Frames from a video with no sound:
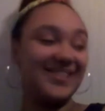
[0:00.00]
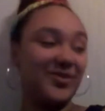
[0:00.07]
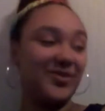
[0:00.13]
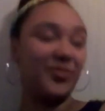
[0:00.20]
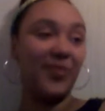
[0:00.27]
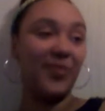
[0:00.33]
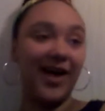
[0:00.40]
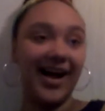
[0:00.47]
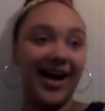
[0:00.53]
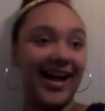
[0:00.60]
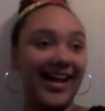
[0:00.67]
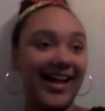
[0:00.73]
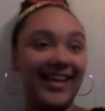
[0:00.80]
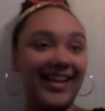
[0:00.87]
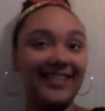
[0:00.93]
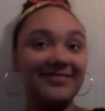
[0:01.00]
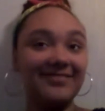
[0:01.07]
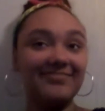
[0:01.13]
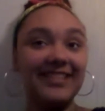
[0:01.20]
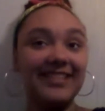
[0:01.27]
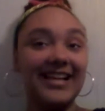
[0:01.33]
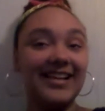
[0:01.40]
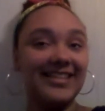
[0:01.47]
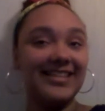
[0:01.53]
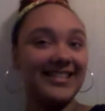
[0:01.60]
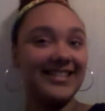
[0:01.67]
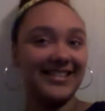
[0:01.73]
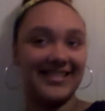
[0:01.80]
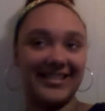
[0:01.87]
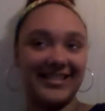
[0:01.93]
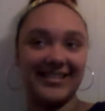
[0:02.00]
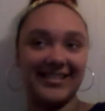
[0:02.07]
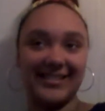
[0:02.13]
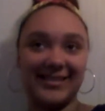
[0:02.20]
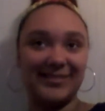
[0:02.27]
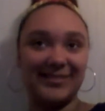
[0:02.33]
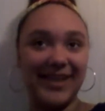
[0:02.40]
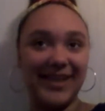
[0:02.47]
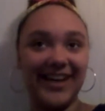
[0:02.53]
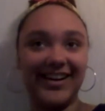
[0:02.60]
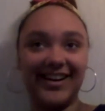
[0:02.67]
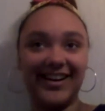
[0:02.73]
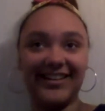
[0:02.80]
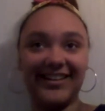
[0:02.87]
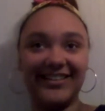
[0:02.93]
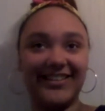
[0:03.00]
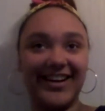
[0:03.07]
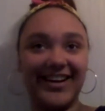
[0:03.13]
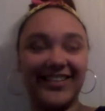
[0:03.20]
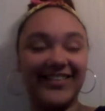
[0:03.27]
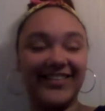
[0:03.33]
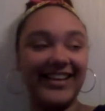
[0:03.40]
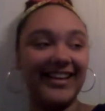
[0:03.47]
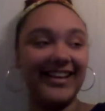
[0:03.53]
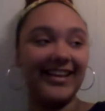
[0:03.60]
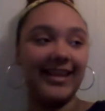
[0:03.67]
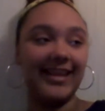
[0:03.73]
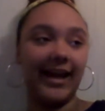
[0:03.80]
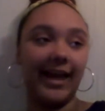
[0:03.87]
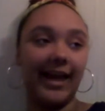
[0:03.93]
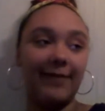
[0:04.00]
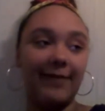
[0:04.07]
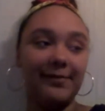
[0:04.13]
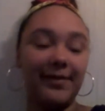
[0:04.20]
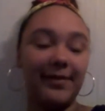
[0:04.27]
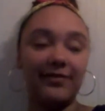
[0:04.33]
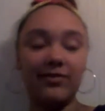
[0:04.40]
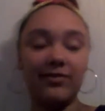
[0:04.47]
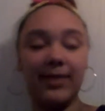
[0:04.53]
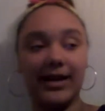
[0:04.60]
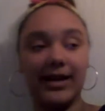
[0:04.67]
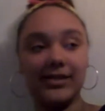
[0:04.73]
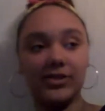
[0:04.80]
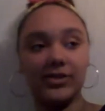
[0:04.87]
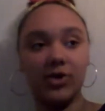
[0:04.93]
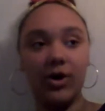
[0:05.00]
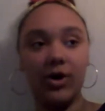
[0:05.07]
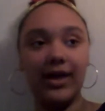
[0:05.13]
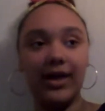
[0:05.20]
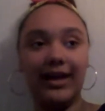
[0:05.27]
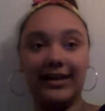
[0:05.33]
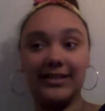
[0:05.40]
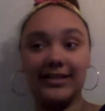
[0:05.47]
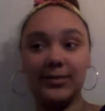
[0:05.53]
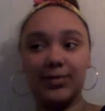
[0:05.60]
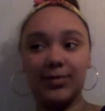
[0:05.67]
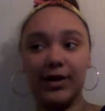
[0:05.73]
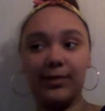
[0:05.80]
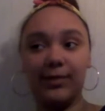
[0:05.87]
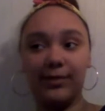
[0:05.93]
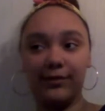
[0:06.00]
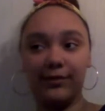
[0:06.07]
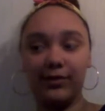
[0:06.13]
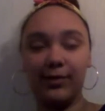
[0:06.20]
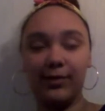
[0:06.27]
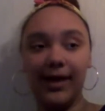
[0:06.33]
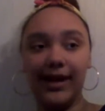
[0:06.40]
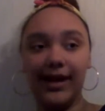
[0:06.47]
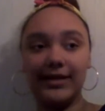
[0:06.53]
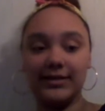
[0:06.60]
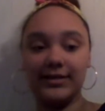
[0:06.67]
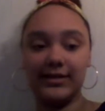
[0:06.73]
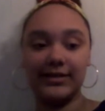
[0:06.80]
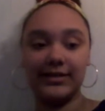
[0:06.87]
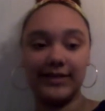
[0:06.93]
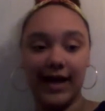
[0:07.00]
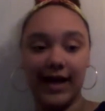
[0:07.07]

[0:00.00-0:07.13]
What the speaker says: didn't lie. I was like, there's a spider. I don't know where it went. And then I came in my room and I saw it, and I sprayed perfume at it until it